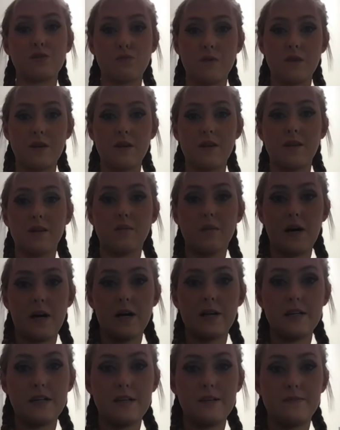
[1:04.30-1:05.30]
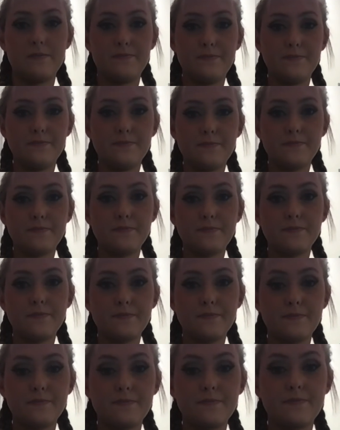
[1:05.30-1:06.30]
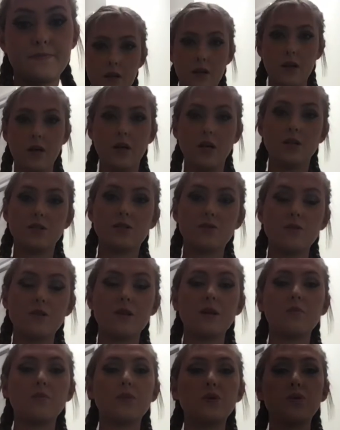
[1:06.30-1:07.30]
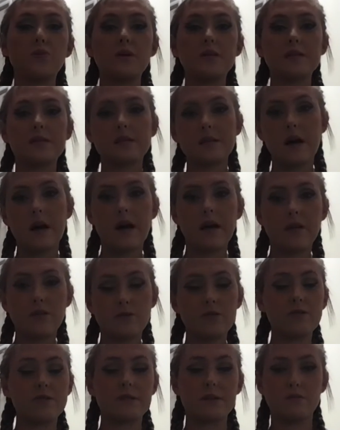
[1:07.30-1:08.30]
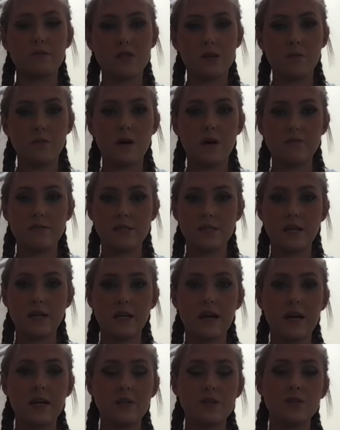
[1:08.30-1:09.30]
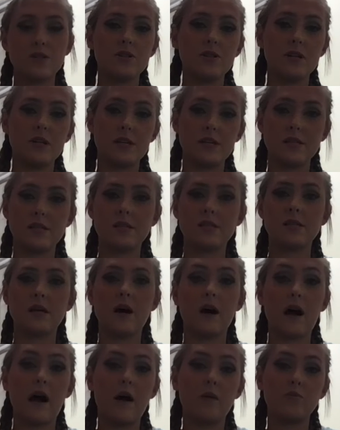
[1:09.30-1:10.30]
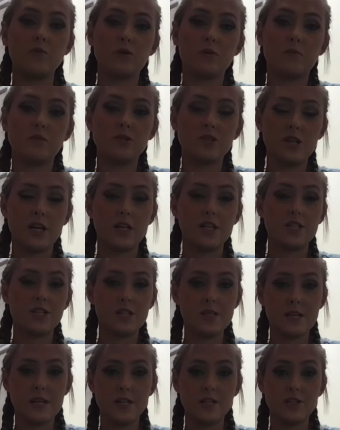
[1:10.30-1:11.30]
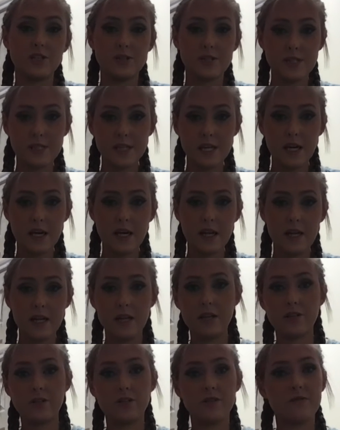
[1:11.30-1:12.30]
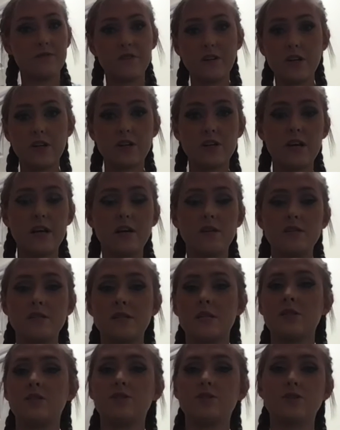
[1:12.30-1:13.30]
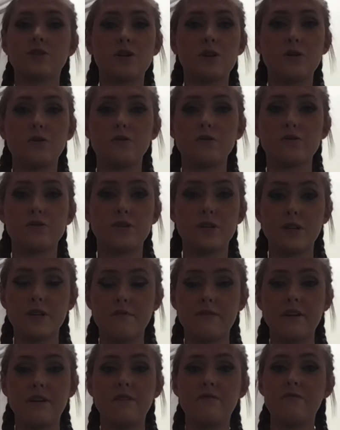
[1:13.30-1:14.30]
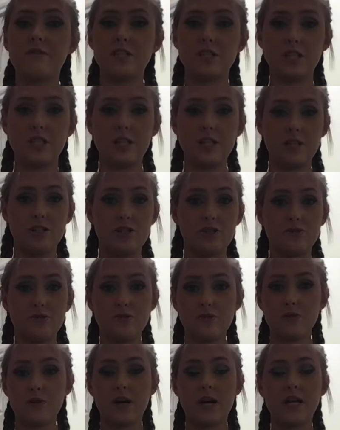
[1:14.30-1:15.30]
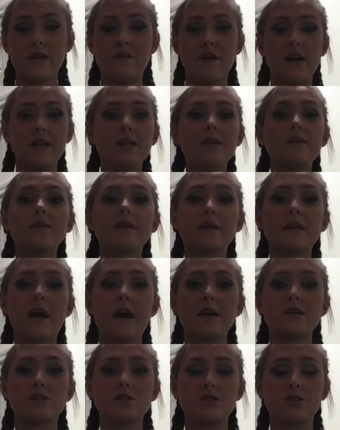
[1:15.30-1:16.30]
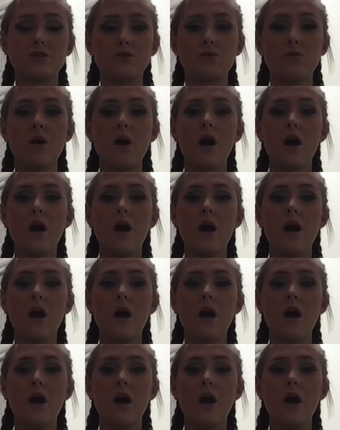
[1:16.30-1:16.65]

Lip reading: within the body. So the number one sign or symptom of skin cancer is abnormal changes in your skin, in your fingernails, in your toes, or even vision issues. So kind of anything that has to do